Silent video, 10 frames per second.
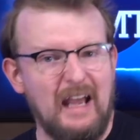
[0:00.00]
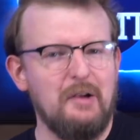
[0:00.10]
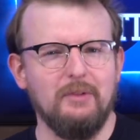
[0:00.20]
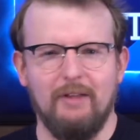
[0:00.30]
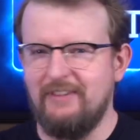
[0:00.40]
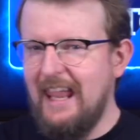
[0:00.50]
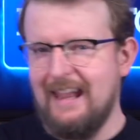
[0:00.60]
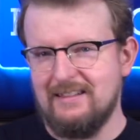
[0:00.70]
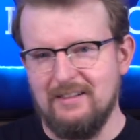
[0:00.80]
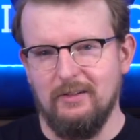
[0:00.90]
I don't love
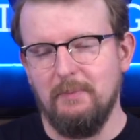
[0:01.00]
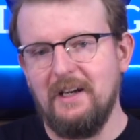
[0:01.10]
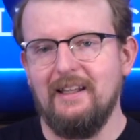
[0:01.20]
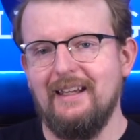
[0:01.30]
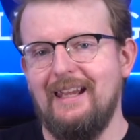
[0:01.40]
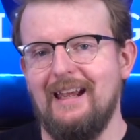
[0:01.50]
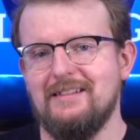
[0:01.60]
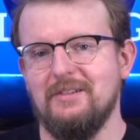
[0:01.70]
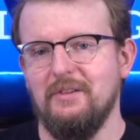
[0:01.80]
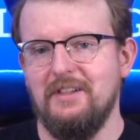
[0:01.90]
cancel, but I like
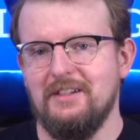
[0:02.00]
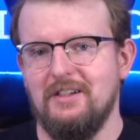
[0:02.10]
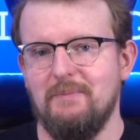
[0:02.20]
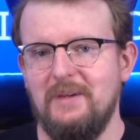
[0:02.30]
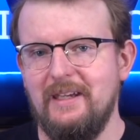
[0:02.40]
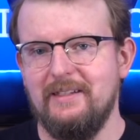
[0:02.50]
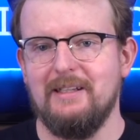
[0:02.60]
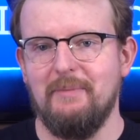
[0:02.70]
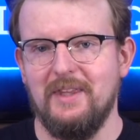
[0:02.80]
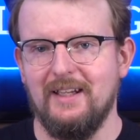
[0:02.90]
cancel that could be
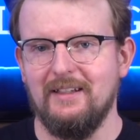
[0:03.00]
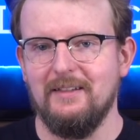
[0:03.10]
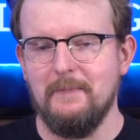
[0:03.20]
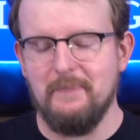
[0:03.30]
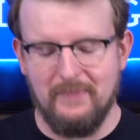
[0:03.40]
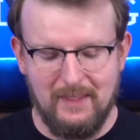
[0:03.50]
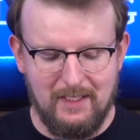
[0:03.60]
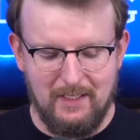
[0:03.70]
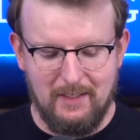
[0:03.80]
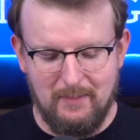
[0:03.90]
something
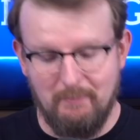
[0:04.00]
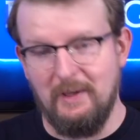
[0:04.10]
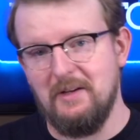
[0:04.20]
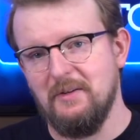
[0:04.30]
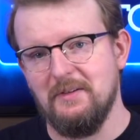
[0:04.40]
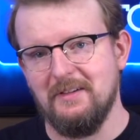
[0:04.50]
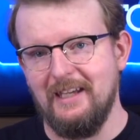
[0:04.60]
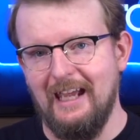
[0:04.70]
better than